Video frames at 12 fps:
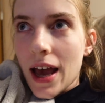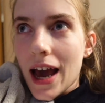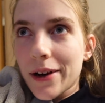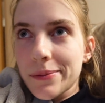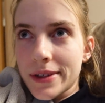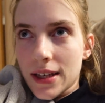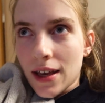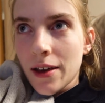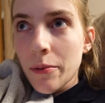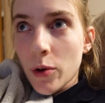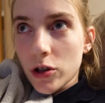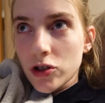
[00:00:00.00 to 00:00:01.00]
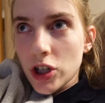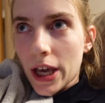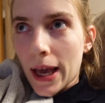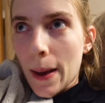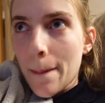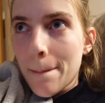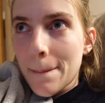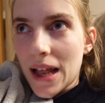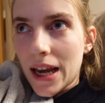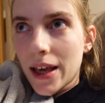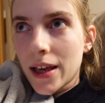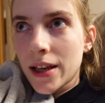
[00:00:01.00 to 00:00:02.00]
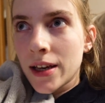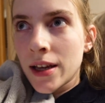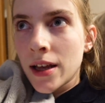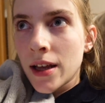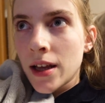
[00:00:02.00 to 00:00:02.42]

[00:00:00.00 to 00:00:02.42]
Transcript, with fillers: and I'm sitting and watching Million